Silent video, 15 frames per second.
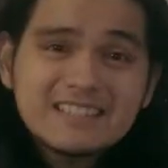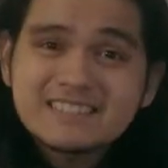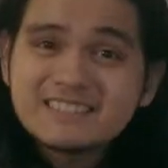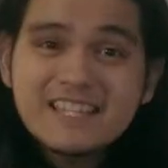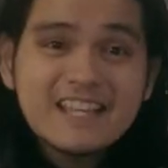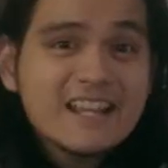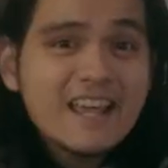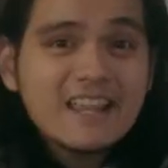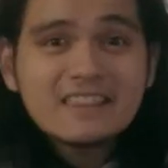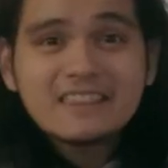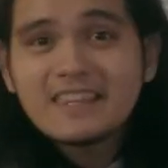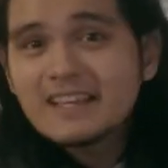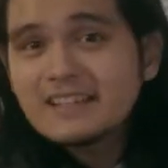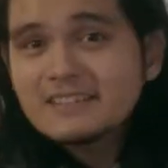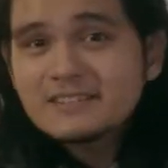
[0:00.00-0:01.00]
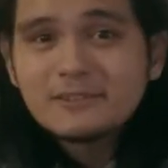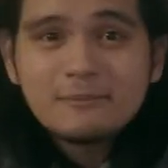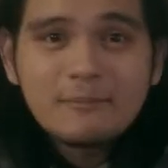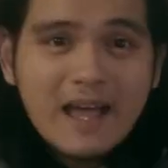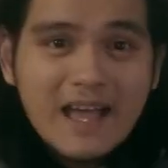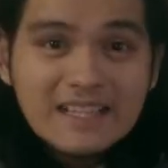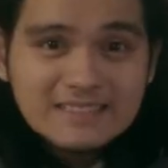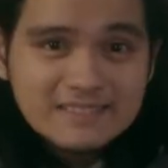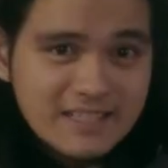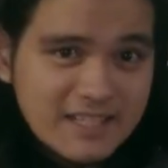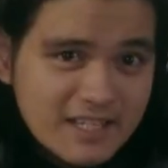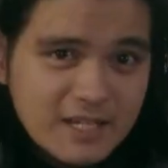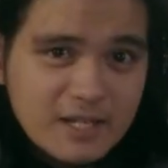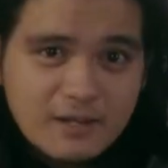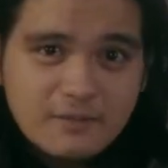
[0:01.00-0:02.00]
sit and think to
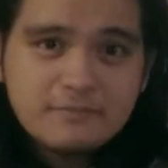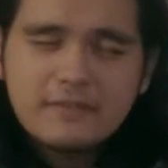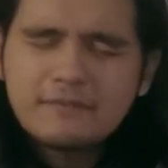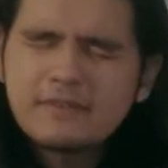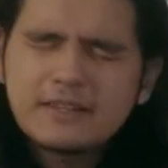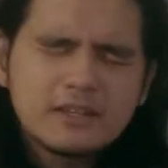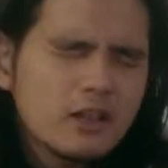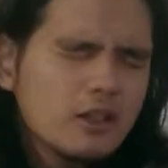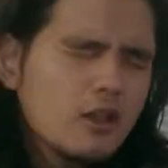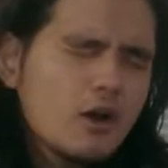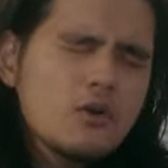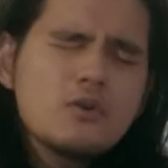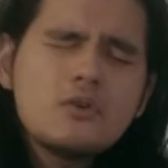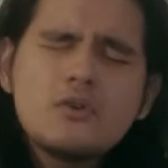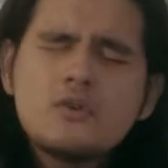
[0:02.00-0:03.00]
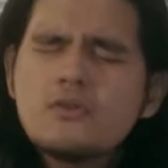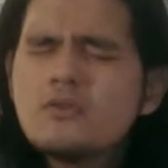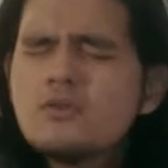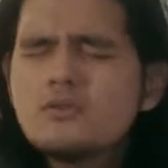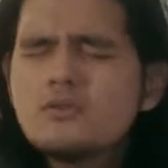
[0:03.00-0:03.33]
myself, I fit the load.